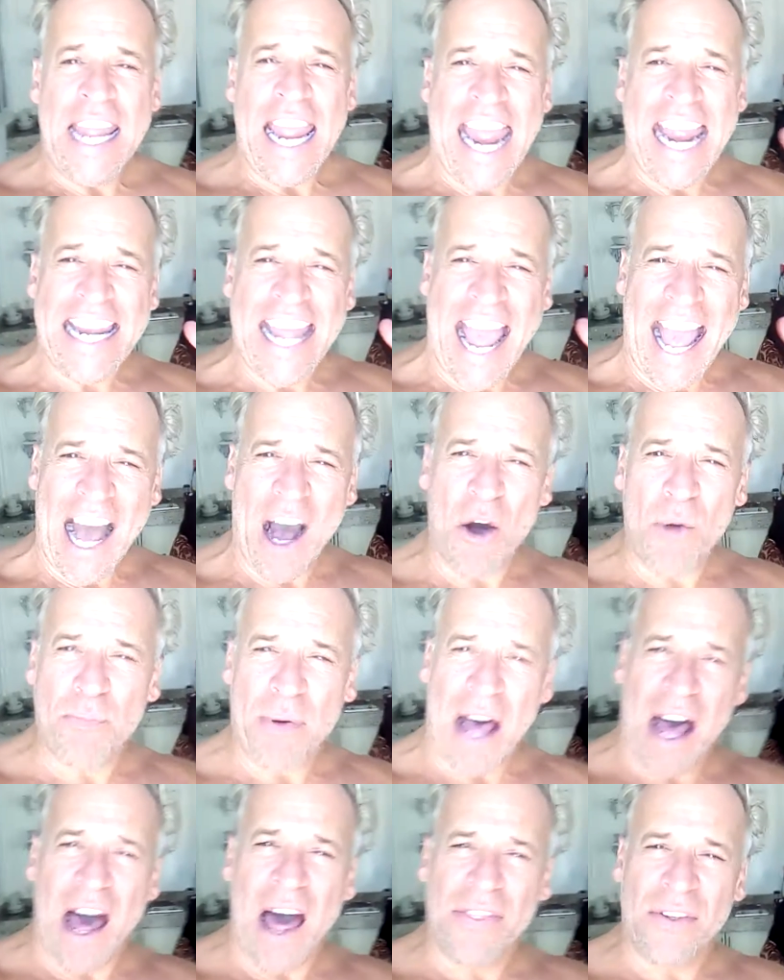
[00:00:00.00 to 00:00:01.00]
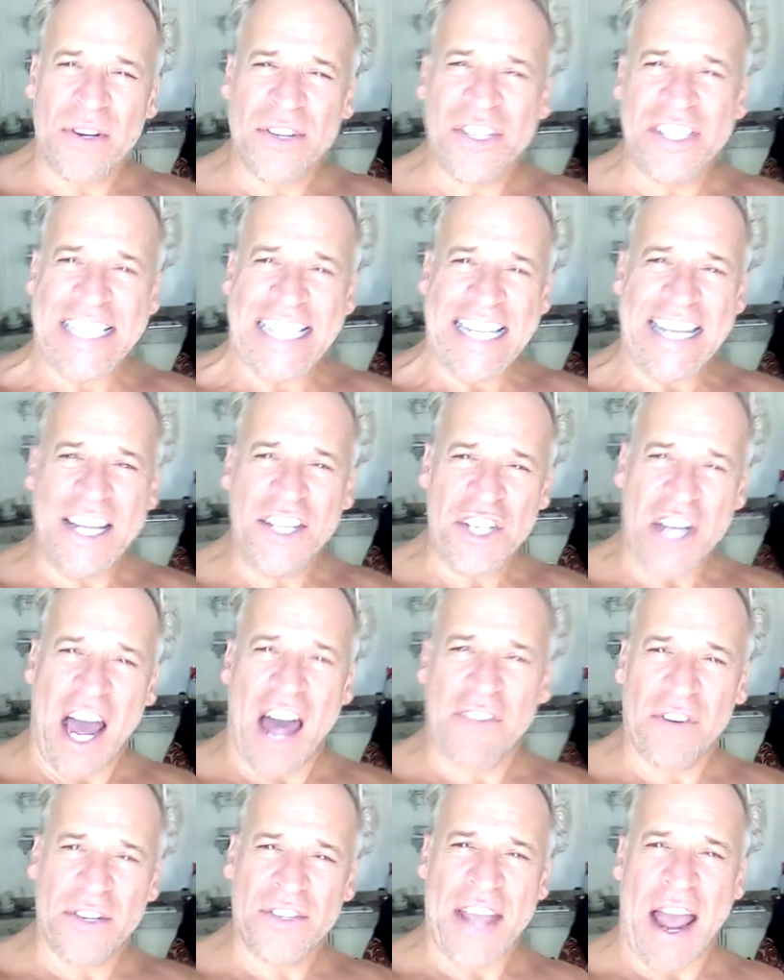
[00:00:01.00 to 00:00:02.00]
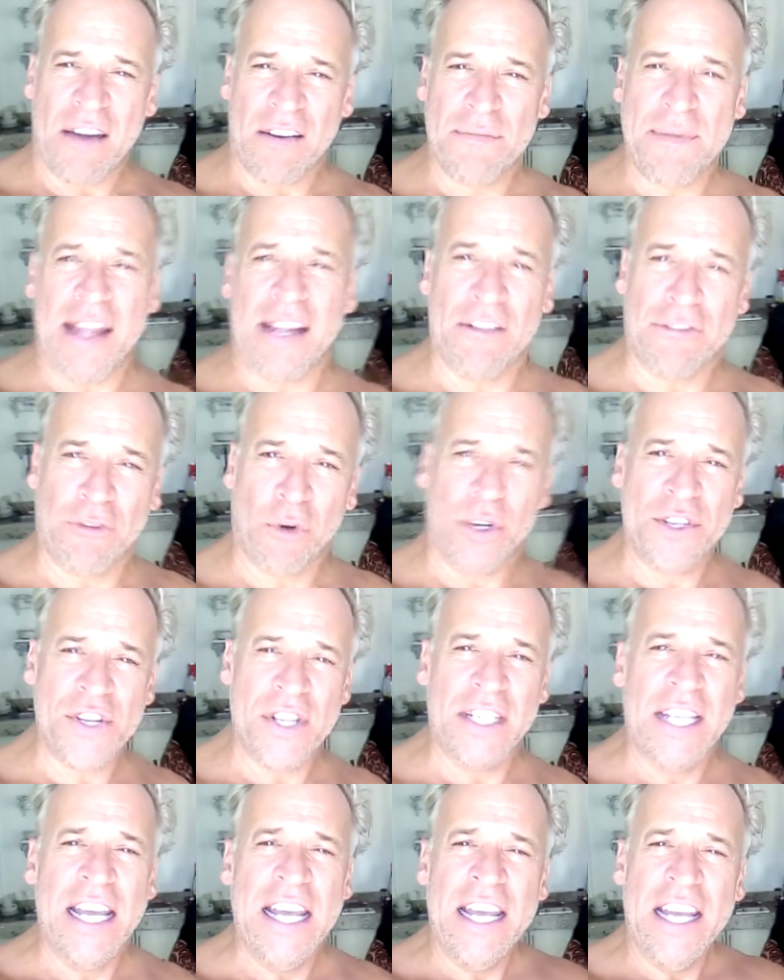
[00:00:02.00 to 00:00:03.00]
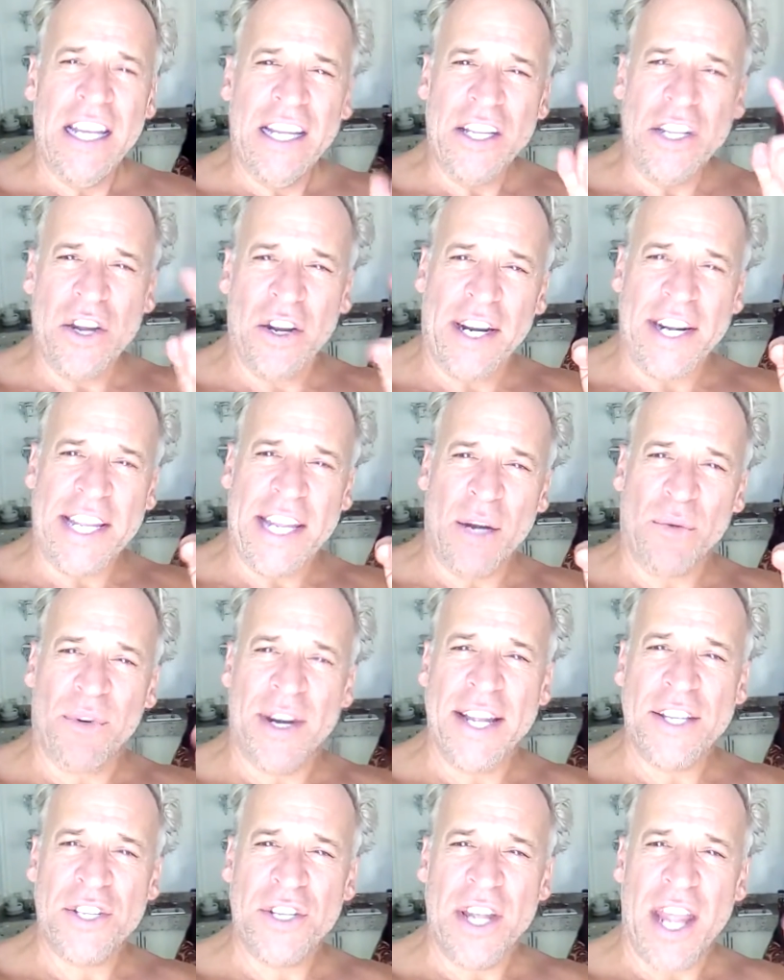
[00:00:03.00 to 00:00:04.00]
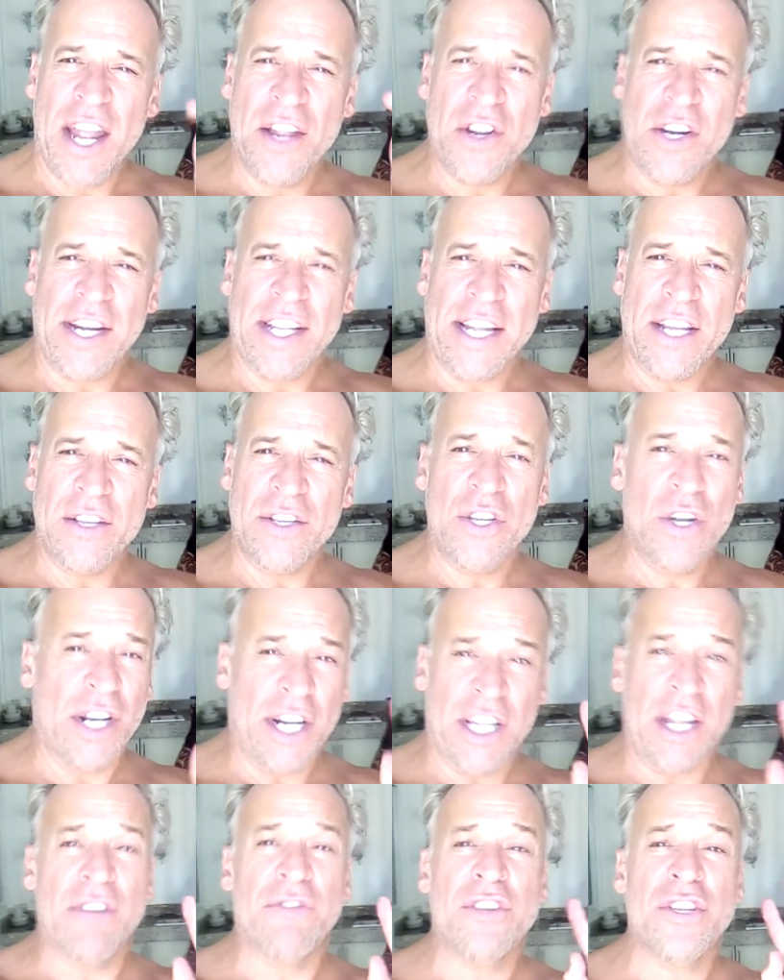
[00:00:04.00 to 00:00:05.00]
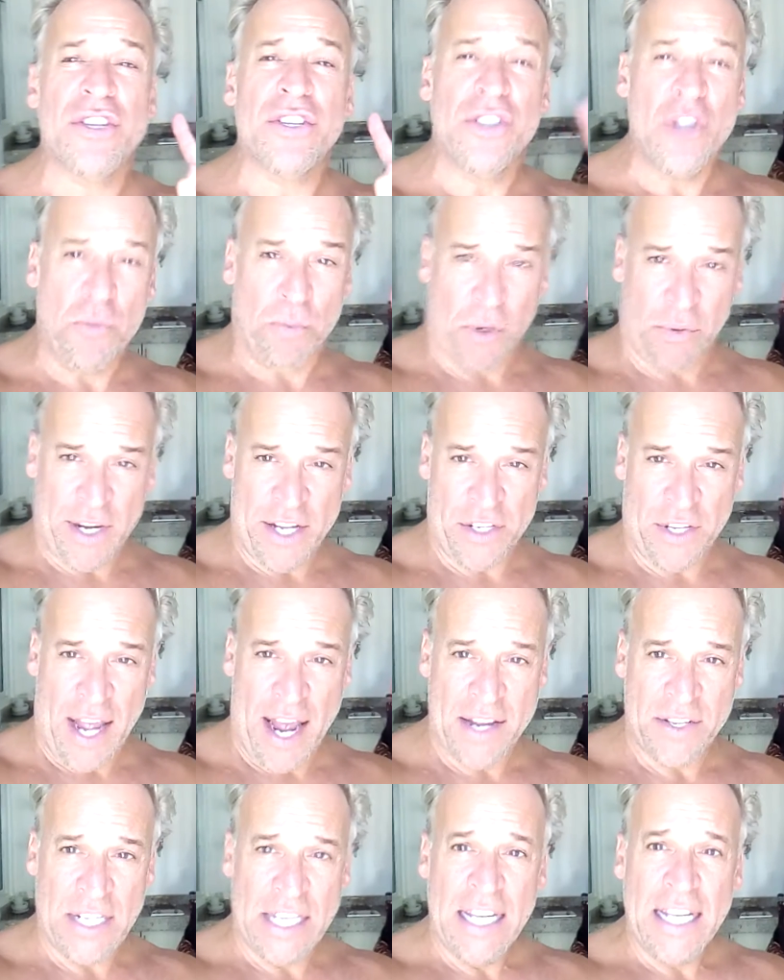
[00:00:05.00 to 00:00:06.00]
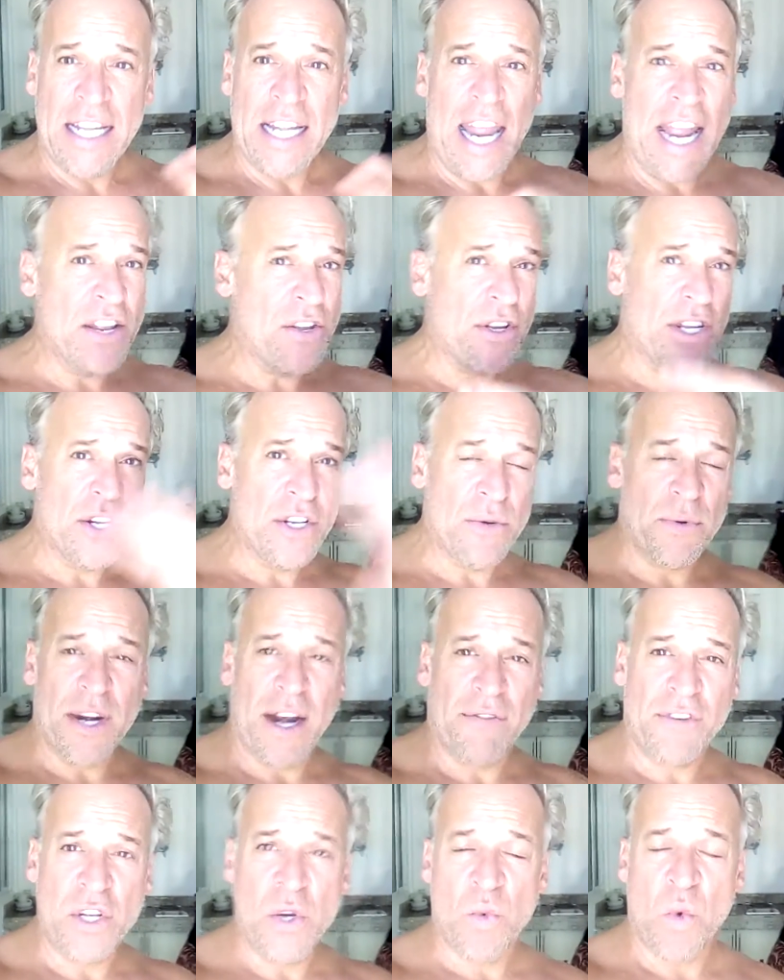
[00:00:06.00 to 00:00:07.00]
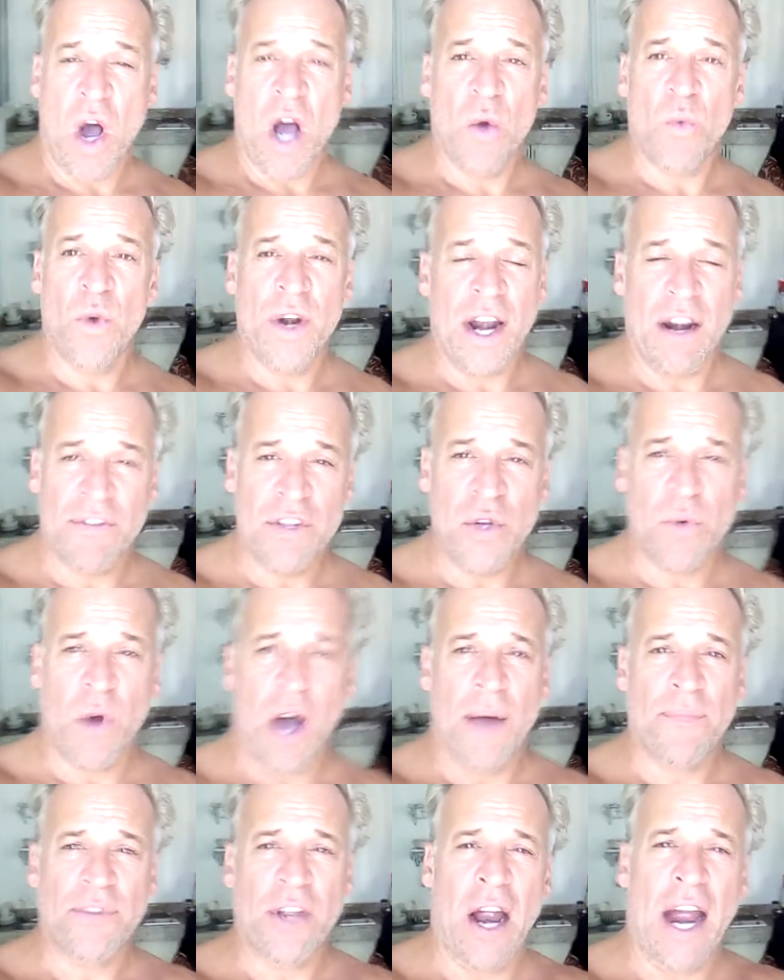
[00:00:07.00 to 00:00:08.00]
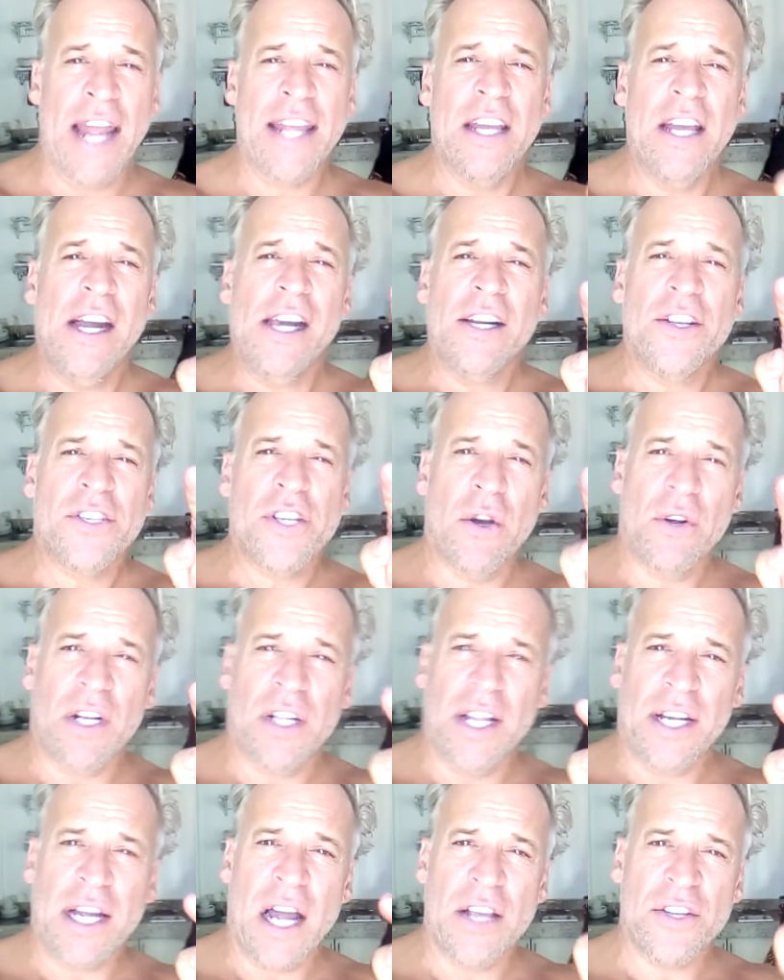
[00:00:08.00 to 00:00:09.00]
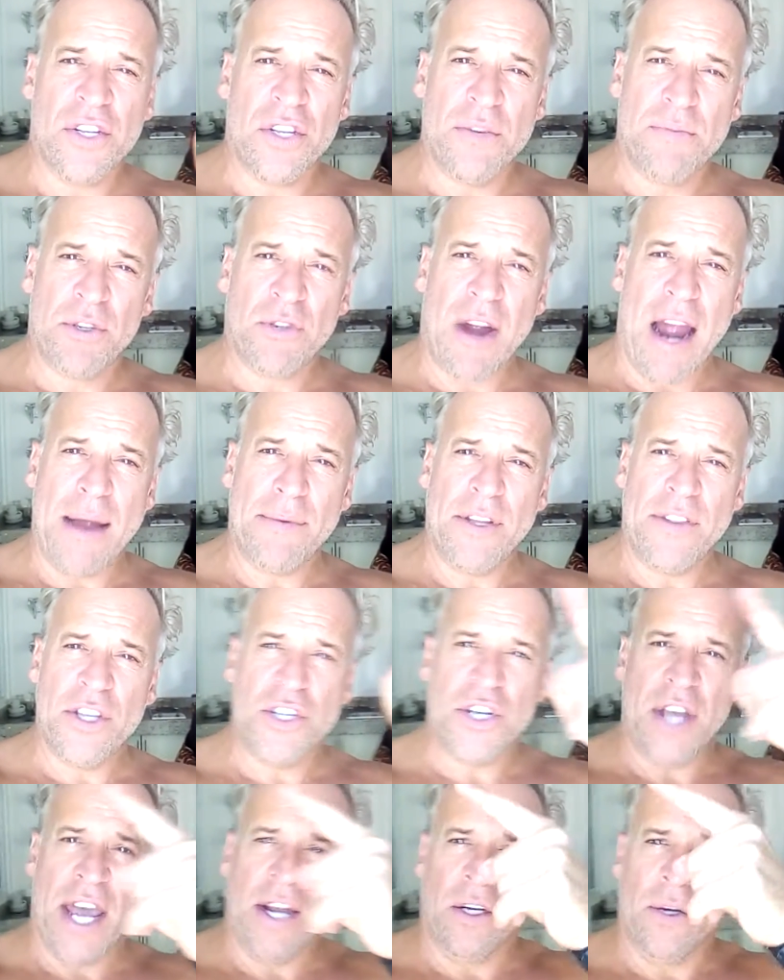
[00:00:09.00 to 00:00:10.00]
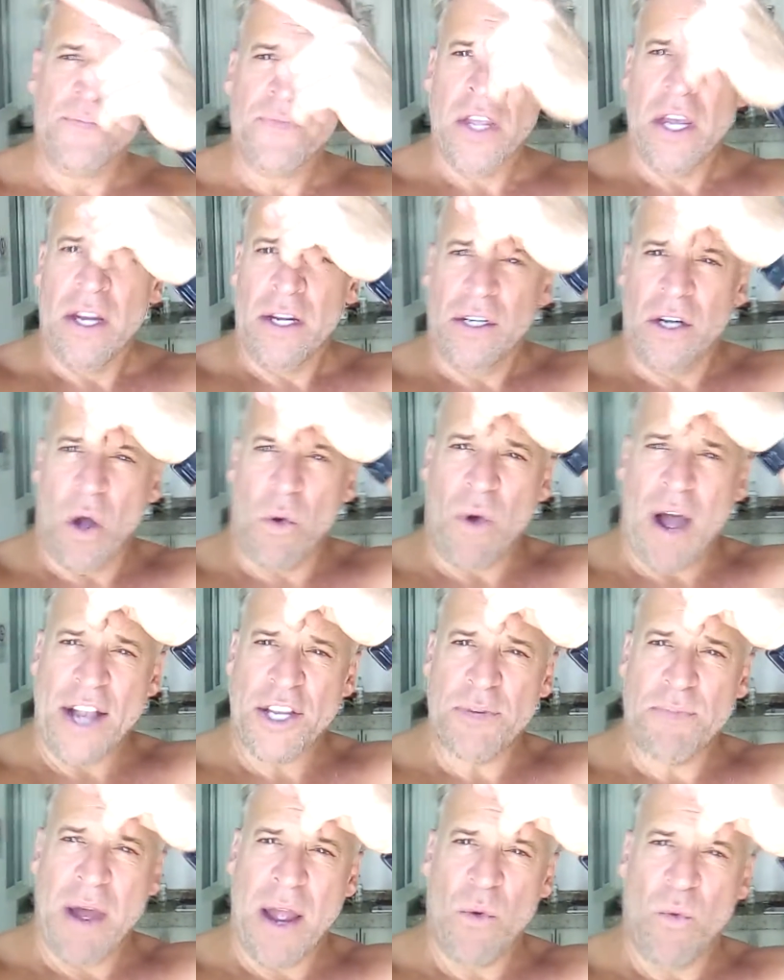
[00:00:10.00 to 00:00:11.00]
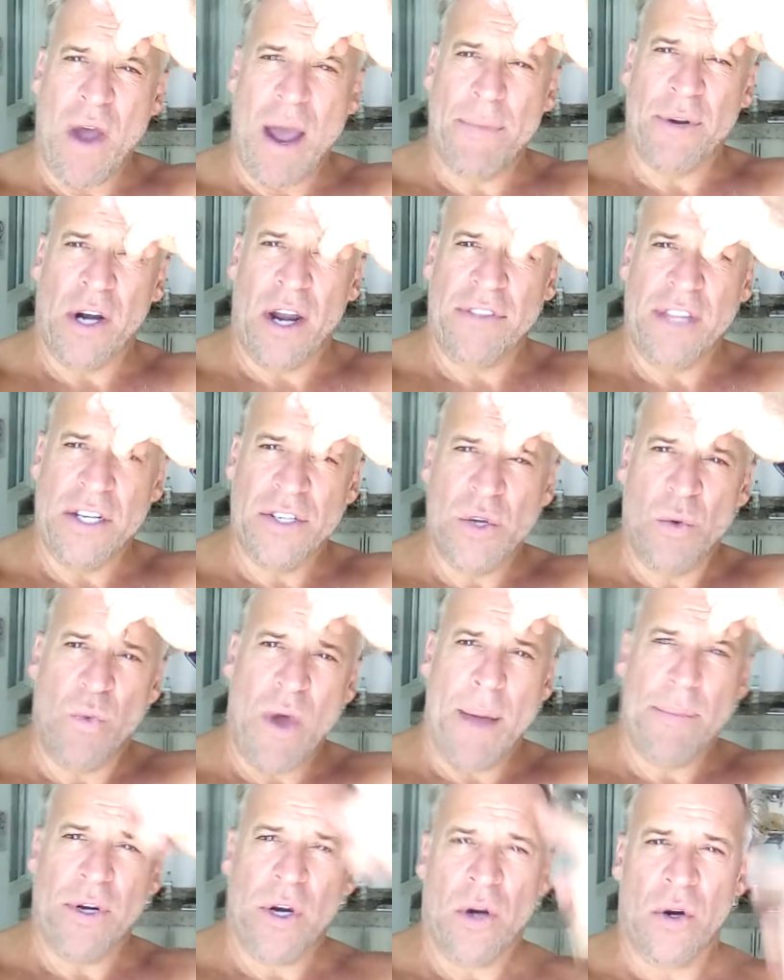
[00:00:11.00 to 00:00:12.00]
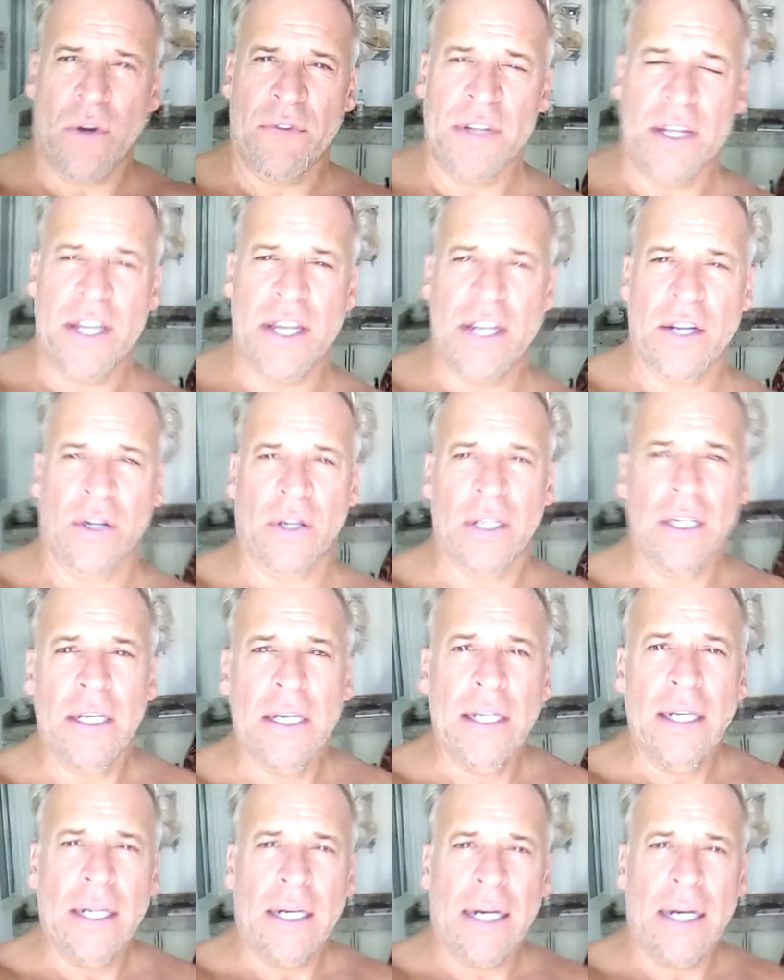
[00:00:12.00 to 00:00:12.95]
And help others, teach others how to make a fortune, you're gonna get rich, and you're gonna get super rich, guys, and you can do whatever you want, whenever you want, all right? So click up, subscribe to the channel, go watch my webinar, I think there's a webinar over here.